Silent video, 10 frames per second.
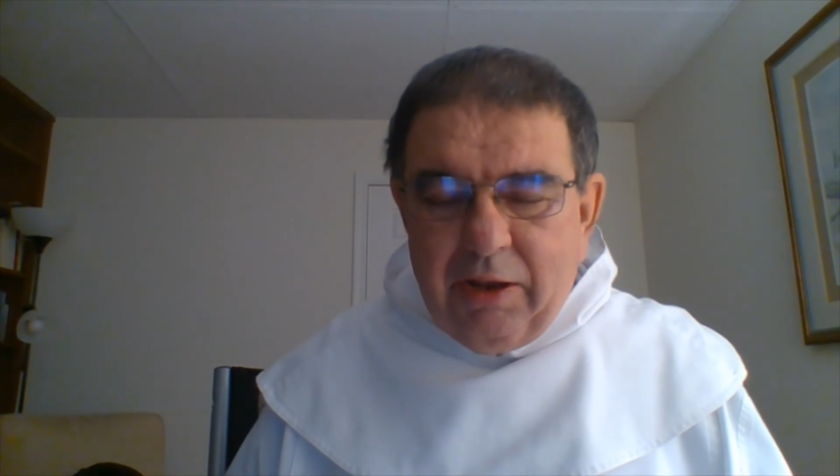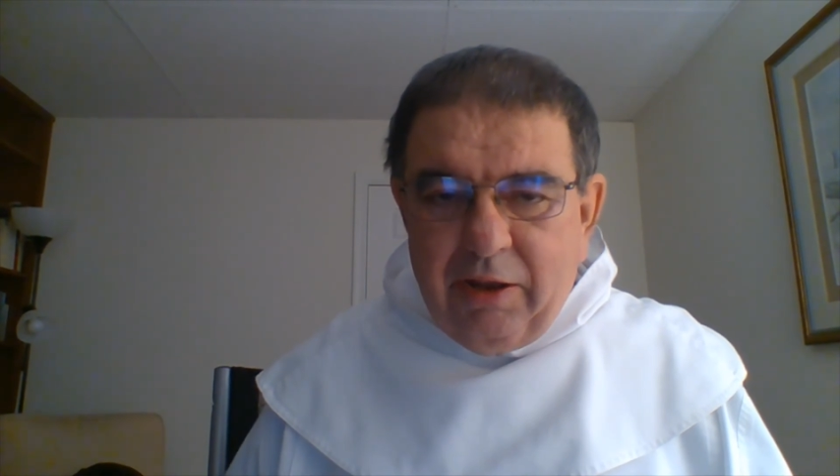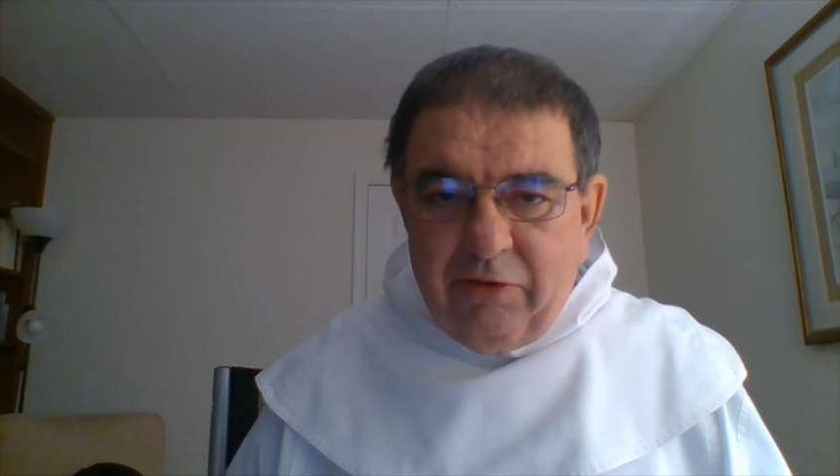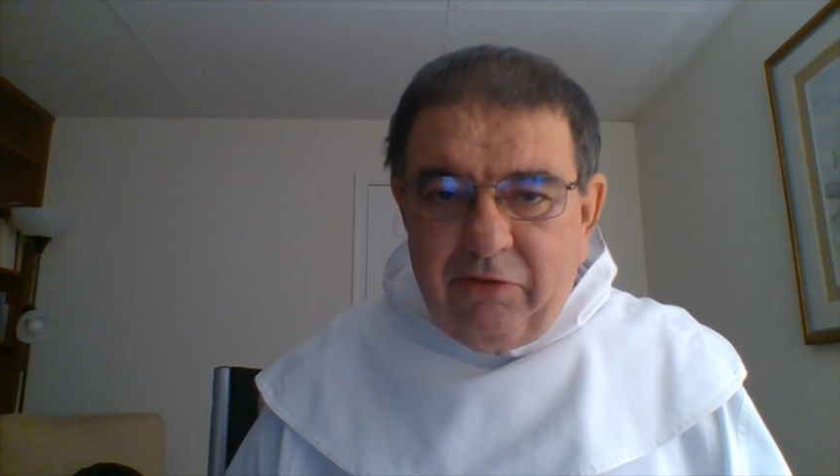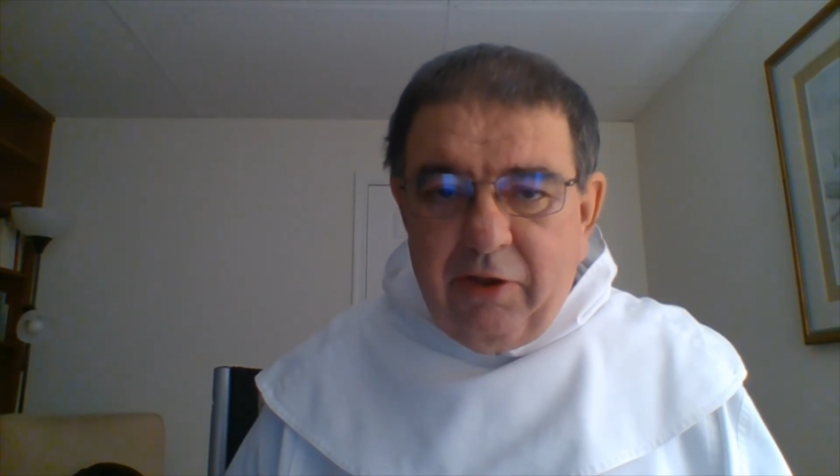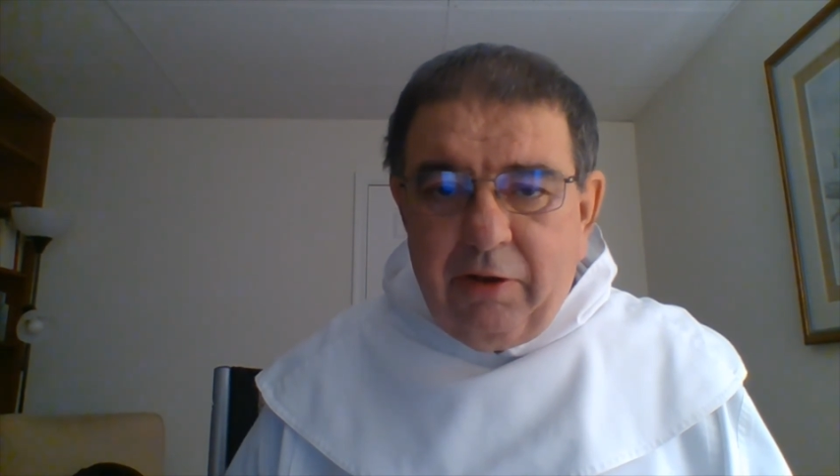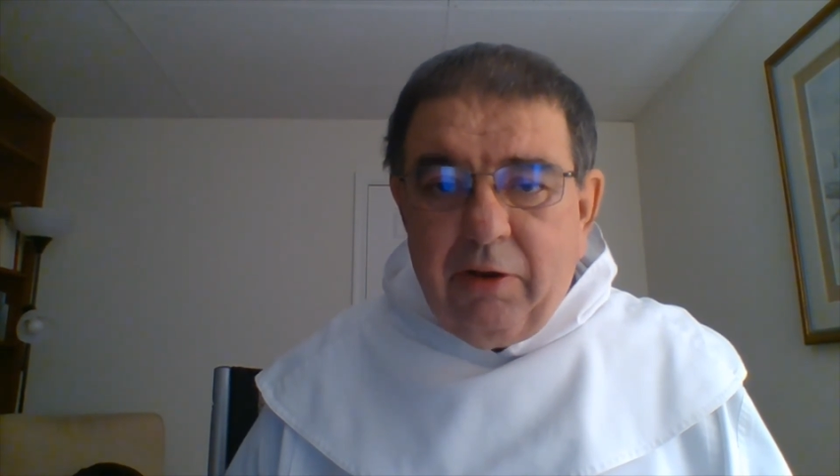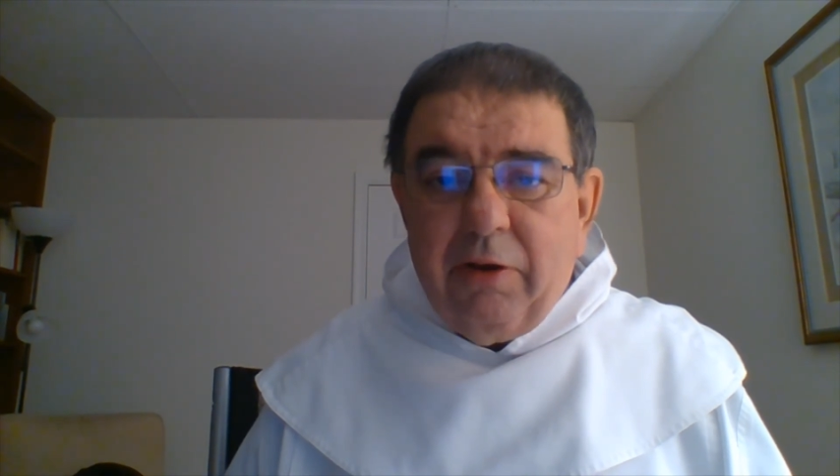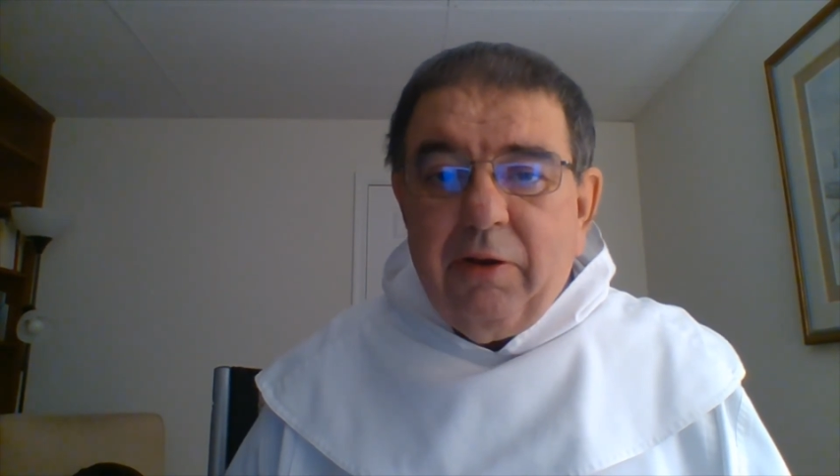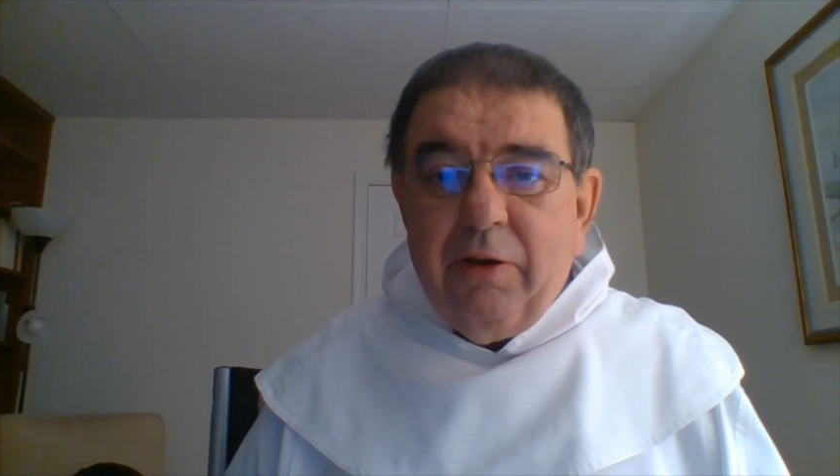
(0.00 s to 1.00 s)

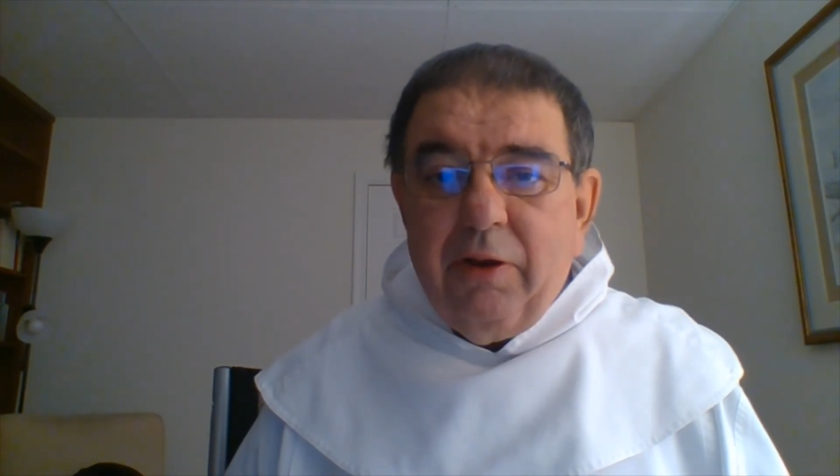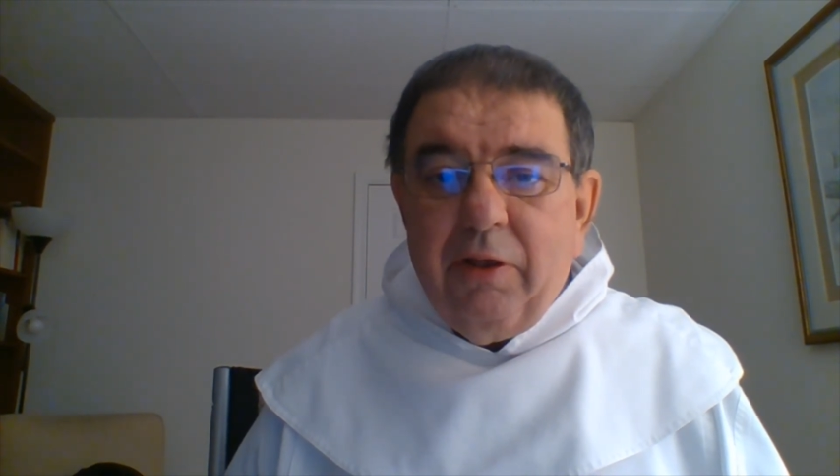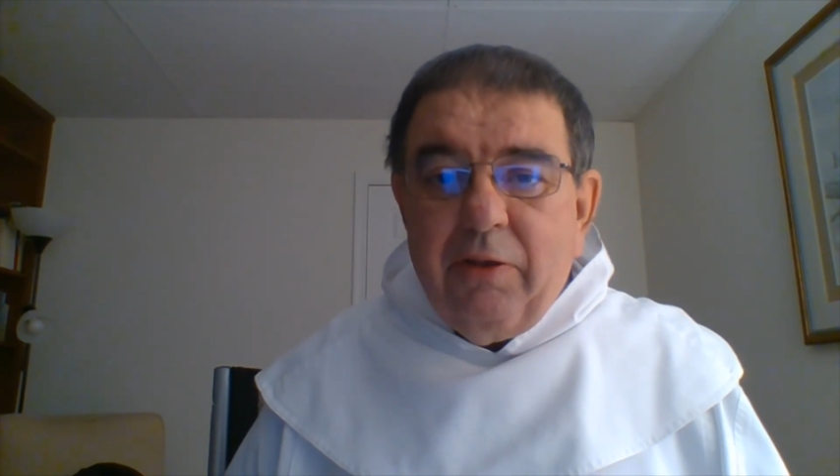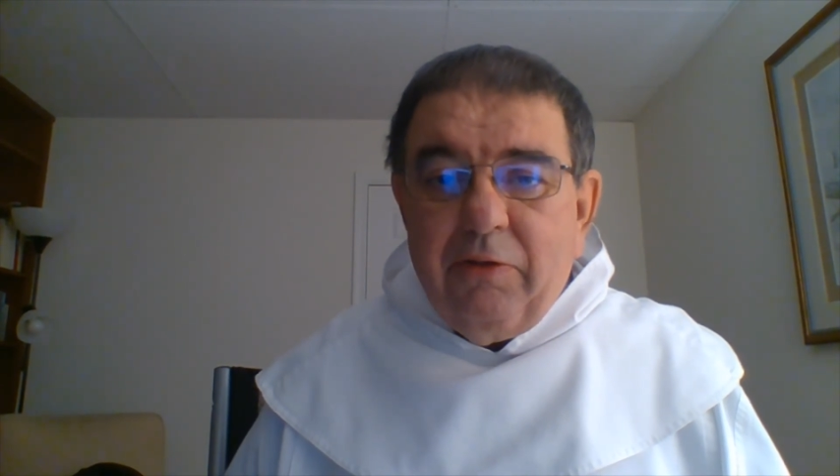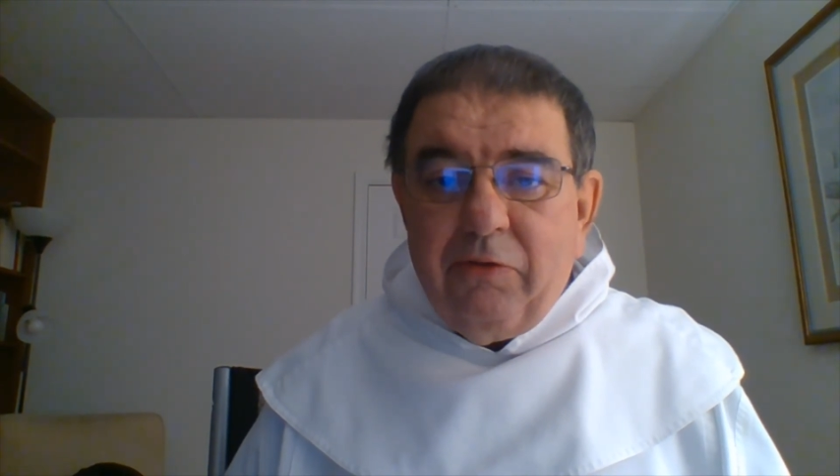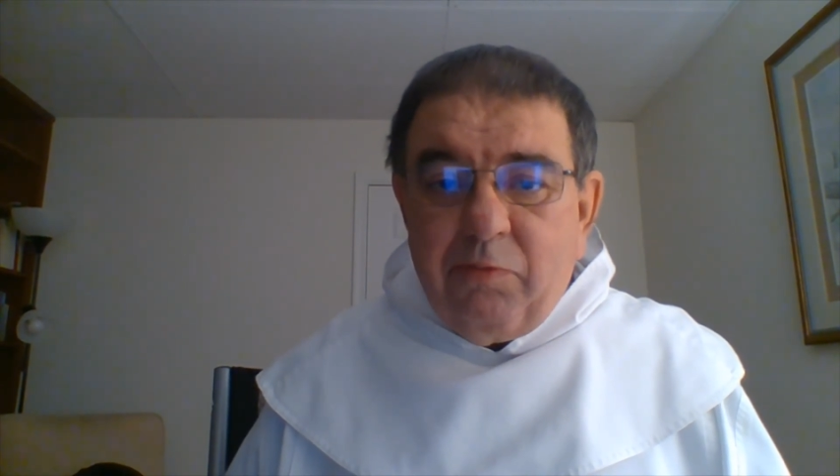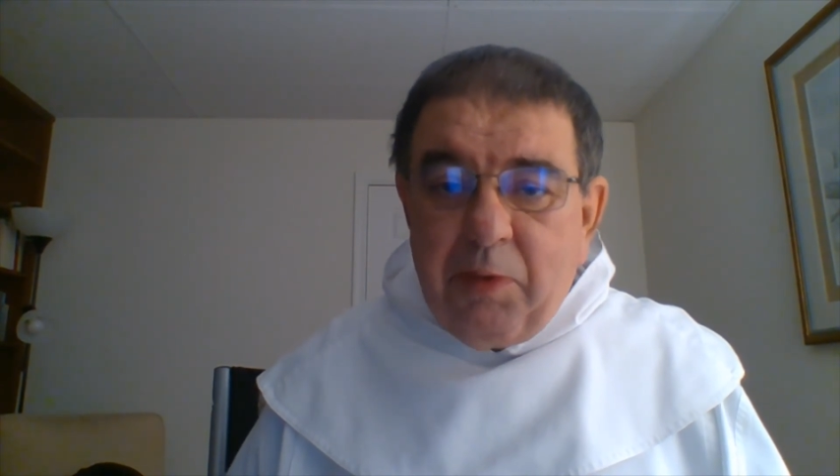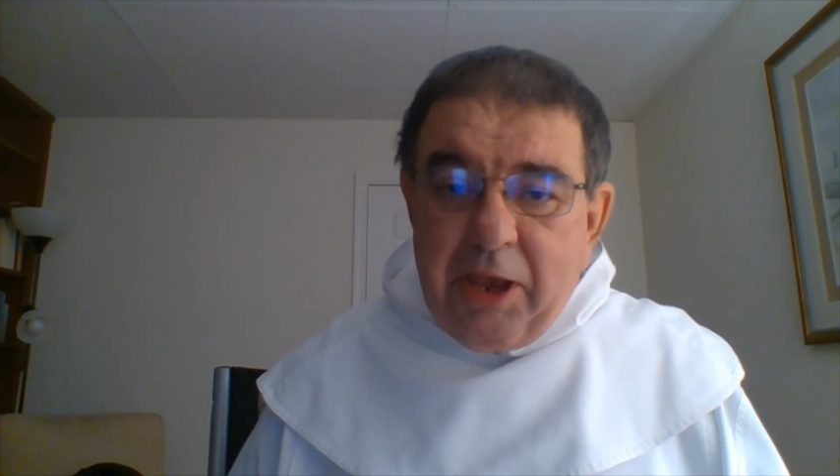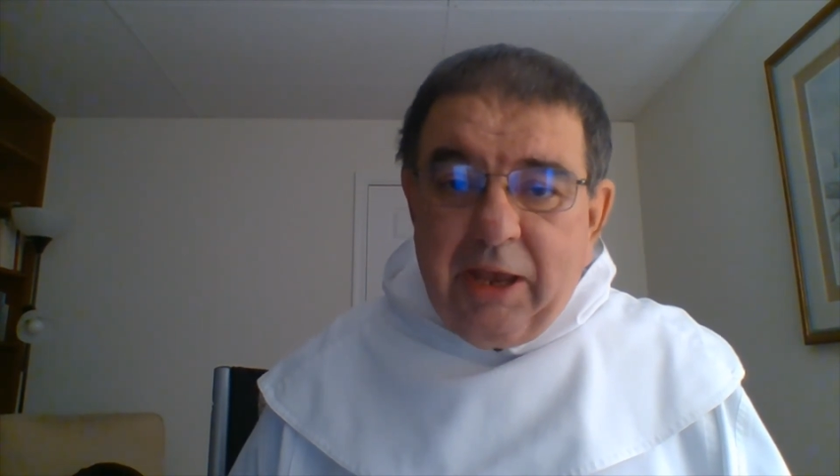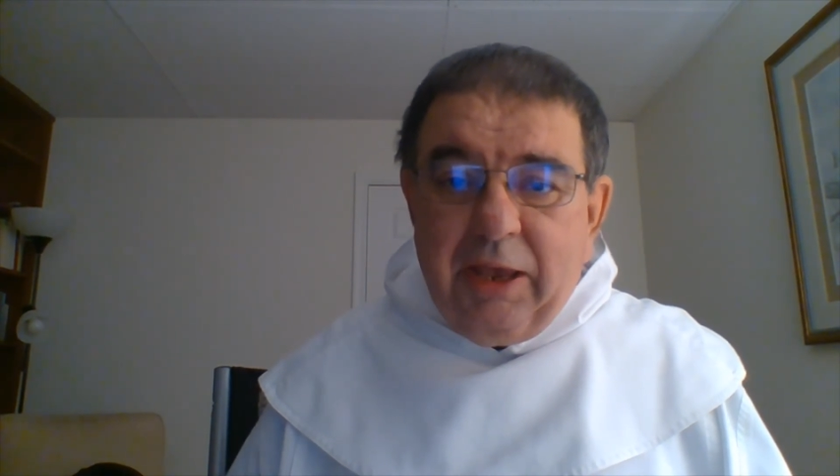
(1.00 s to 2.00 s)
consider
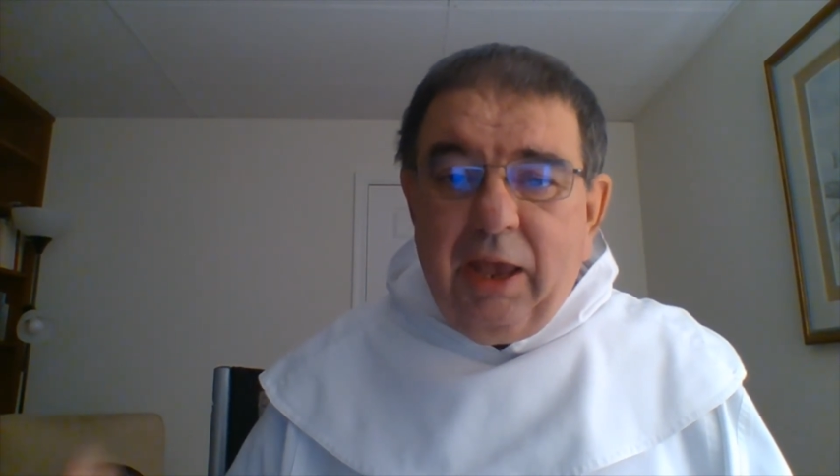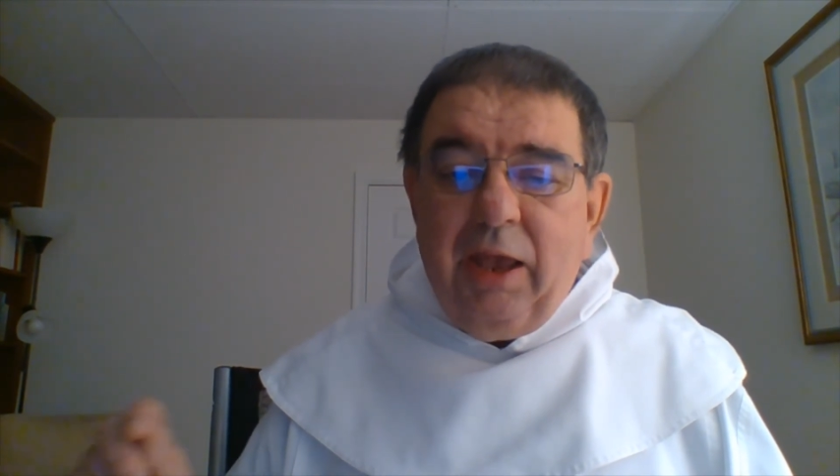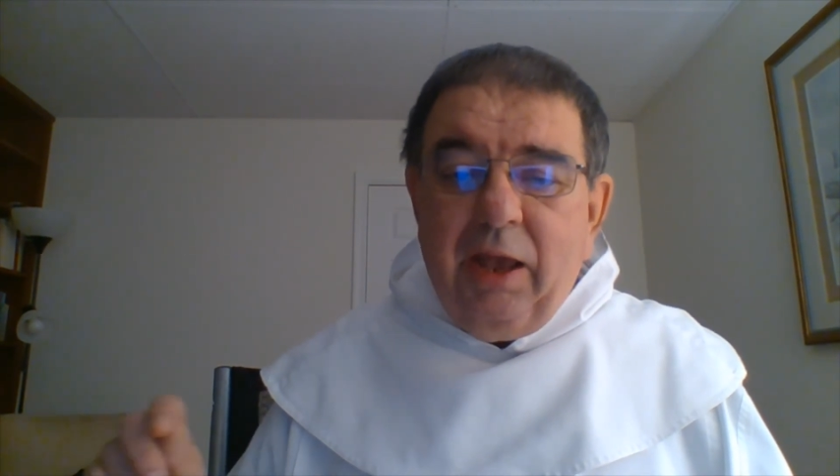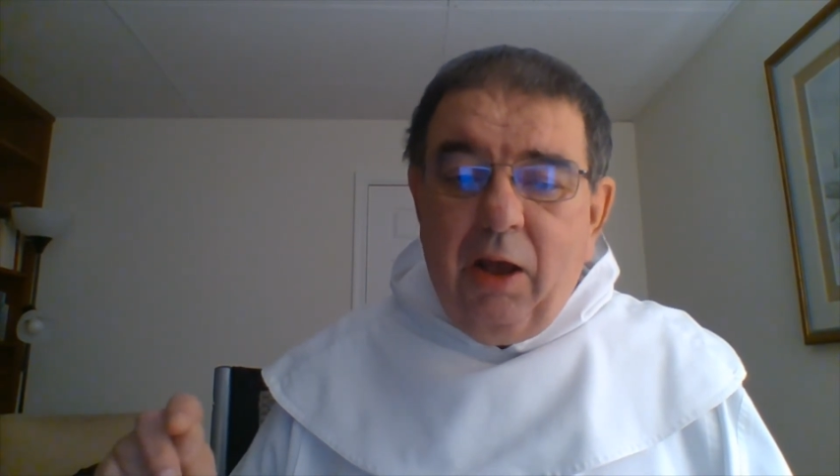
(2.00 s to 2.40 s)
speaking